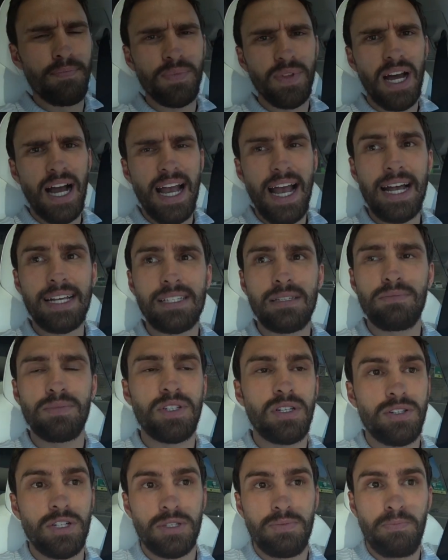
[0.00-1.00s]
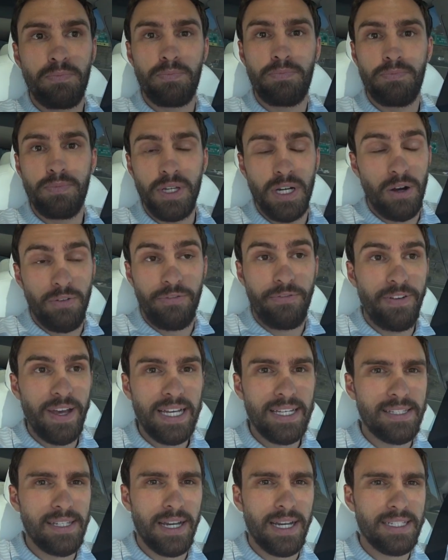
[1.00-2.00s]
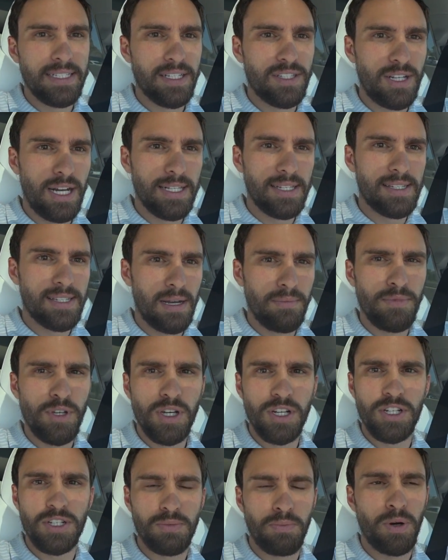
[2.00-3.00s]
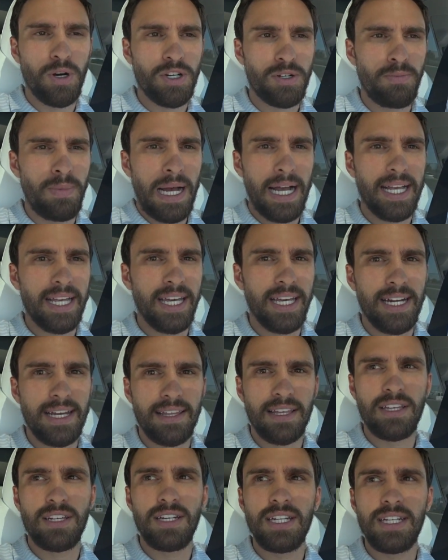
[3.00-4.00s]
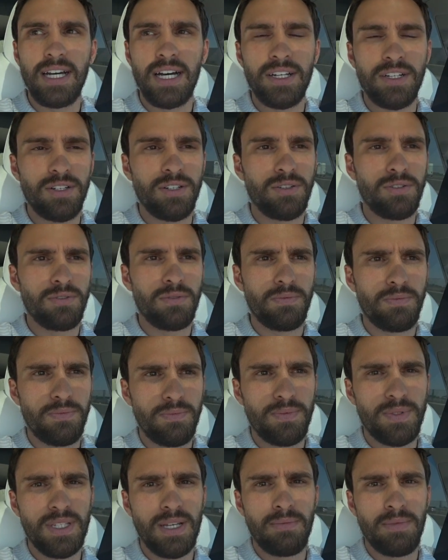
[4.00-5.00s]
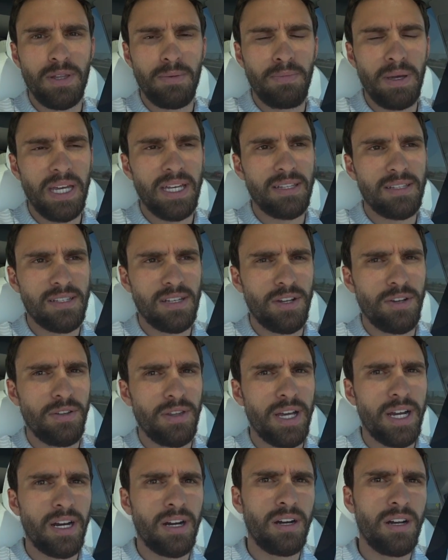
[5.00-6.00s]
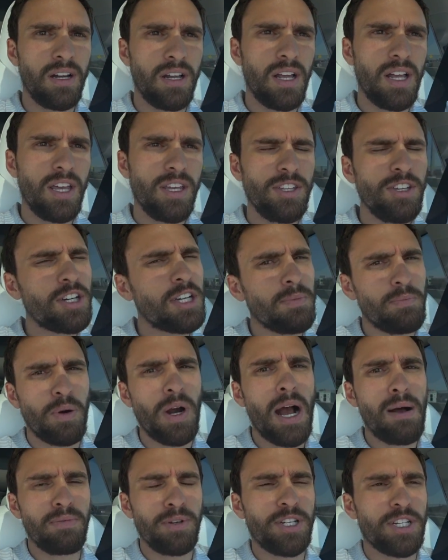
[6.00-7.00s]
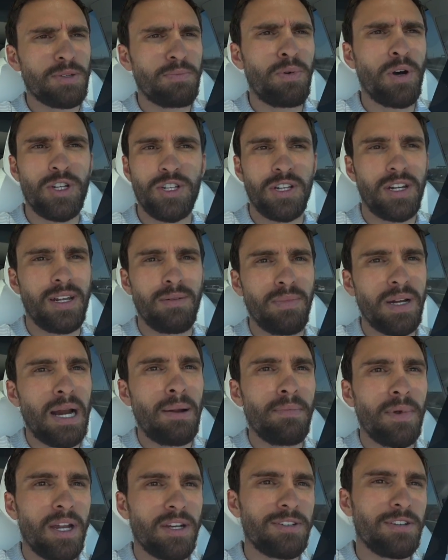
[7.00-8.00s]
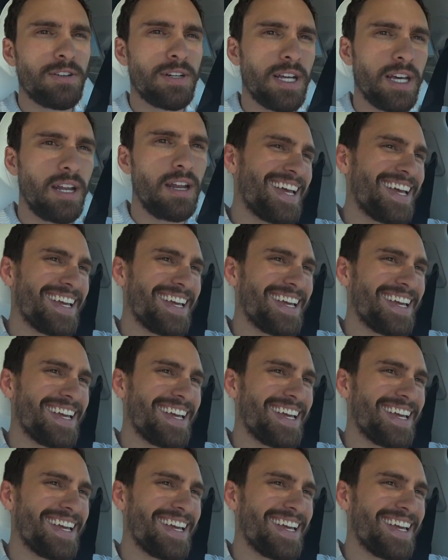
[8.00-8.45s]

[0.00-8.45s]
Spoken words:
I asked them to just, fix it, because it's not something you can just push back in. I think you need to undo some of the pins under there. You can probably just push it in, but I'm not doing it.